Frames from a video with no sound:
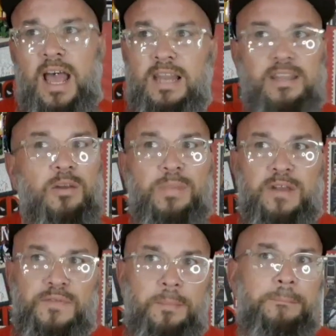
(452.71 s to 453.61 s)
a little bit
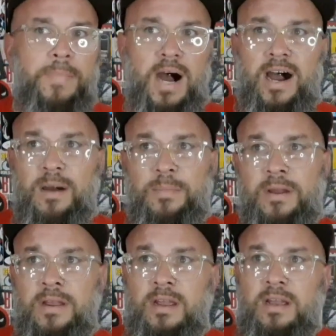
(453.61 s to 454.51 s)
of a mob
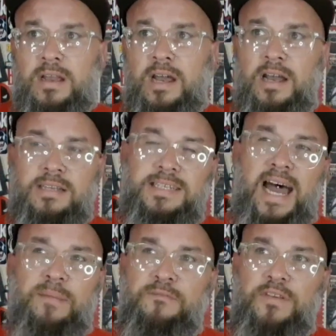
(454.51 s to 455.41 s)

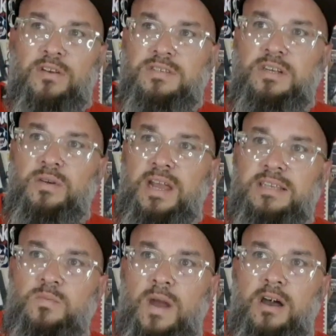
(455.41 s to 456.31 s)
type feel to it
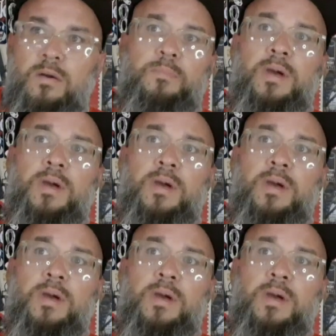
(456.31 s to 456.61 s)
as well,